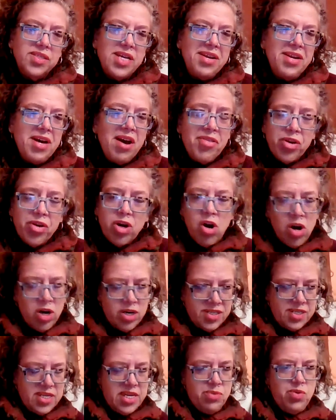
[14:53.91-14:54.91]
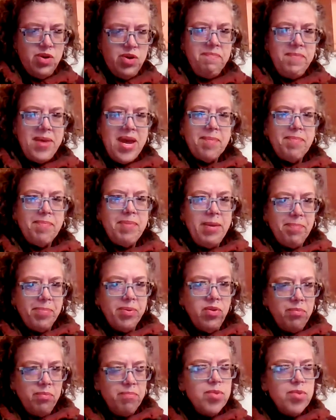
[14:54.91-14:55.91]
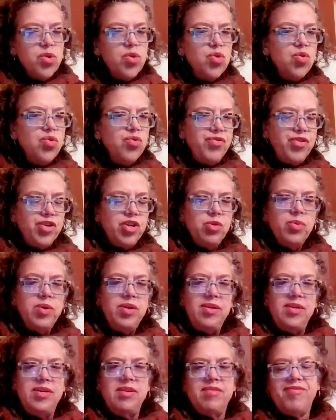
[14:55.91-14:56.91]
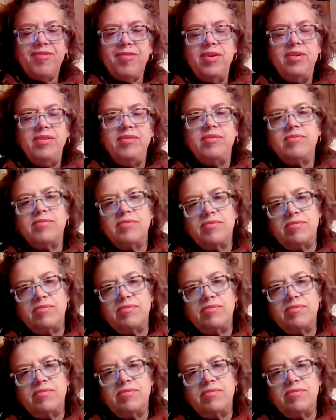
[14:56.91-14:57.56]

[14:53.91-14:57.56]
On other cars, they would make people move to a different